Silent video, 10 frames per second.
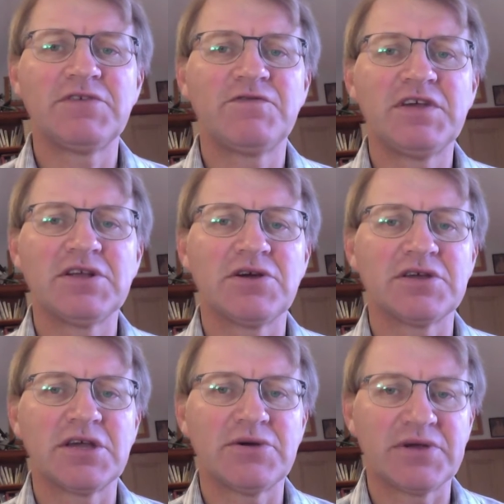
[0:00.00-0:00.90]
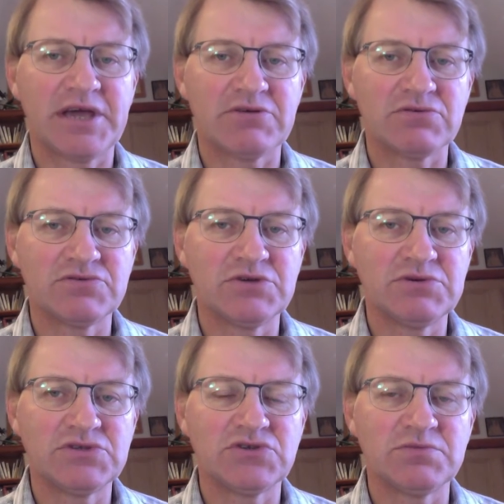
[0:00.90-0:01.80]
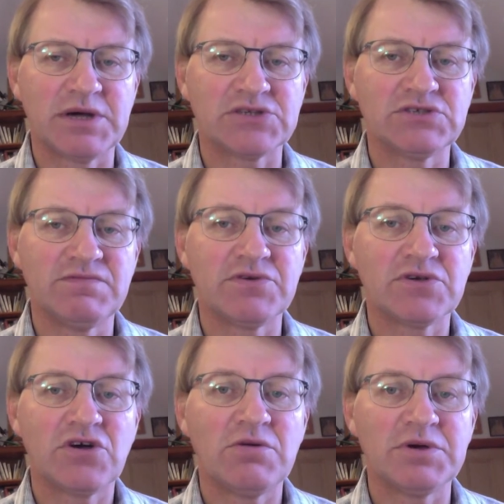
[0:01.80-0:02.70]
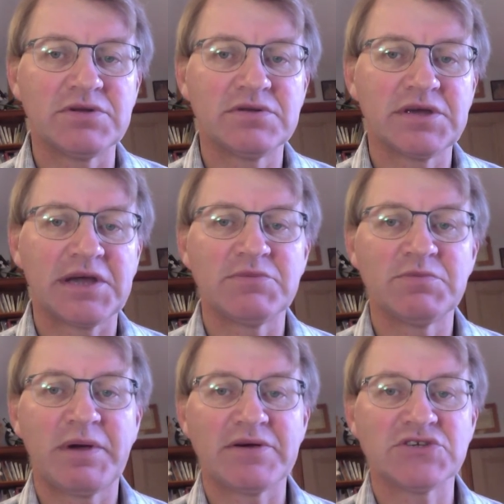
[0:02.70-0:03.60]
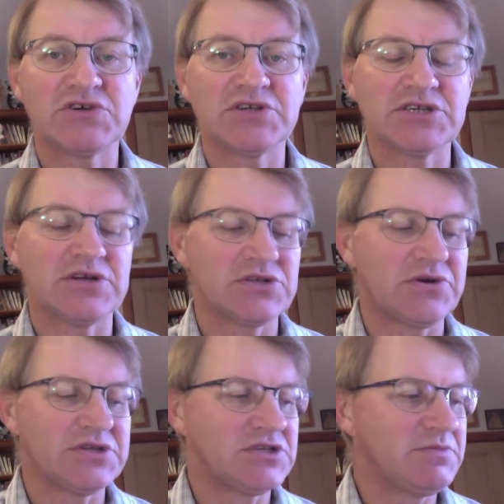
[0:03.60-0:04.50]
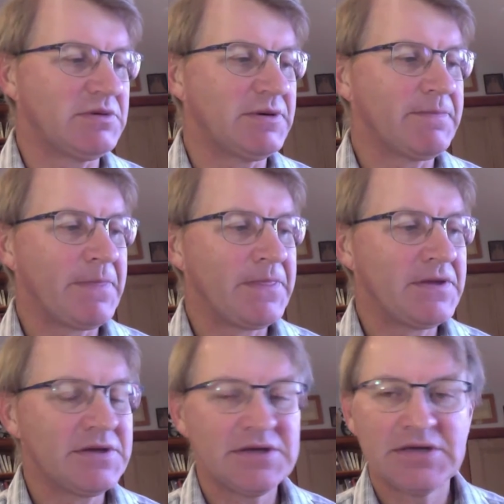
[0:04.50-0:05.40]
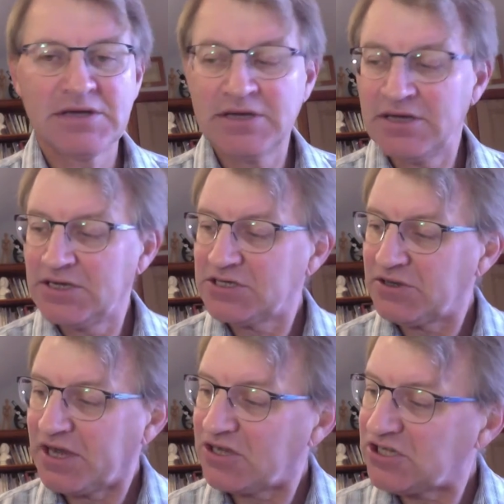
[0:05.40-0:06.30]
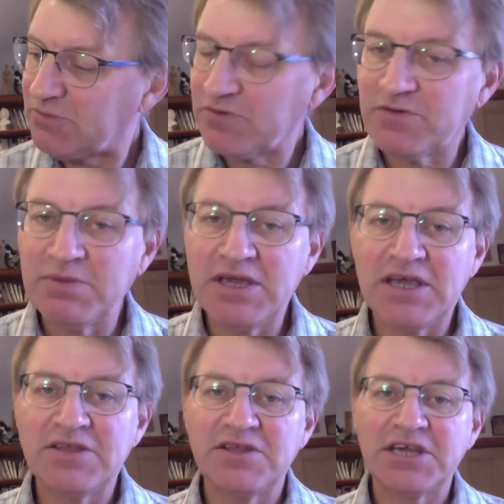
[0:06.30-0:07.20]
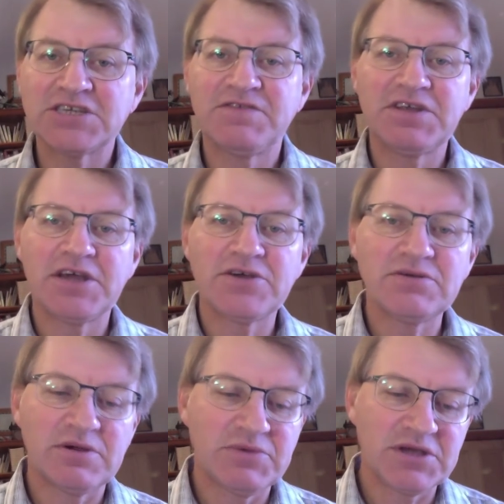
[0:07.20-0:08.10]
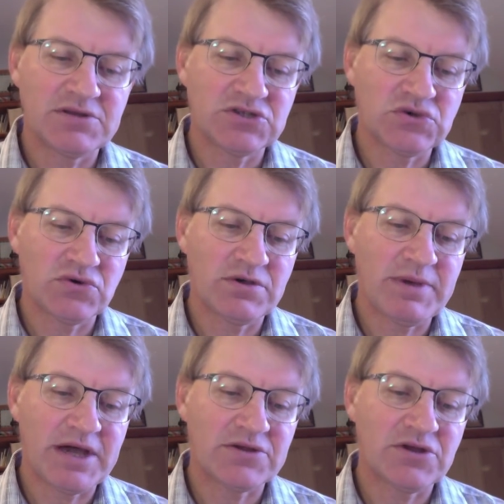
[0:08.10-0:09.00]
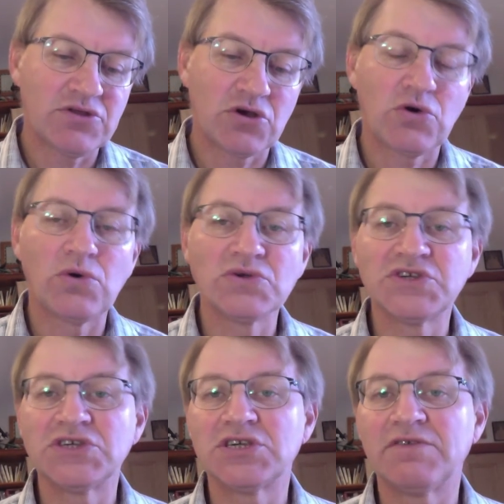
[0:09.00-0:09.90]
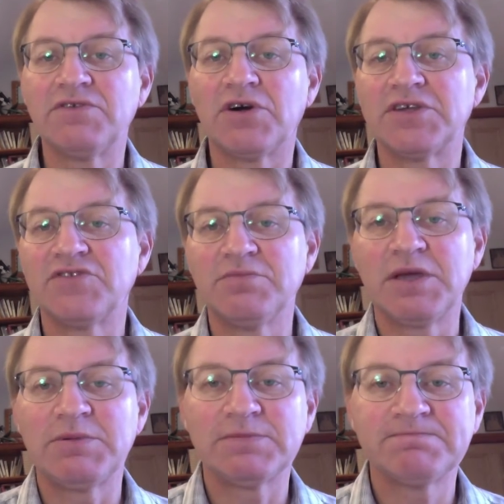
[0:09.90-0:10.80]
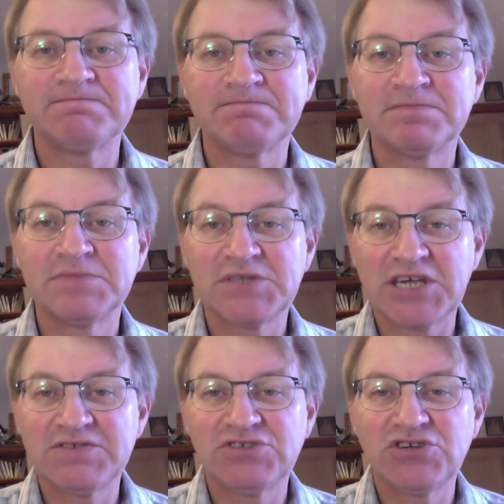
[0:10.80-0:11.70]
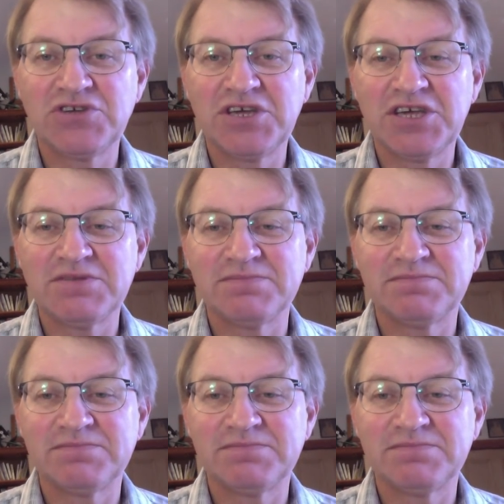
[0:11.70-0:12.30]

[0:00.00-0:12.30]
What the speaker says: feel like going out or doing too much. Very common with parasites like Dietamoeba. So catch up with me in the next video, and we're going to talk about the causes of Dietamoeba. Thanks for tuning in.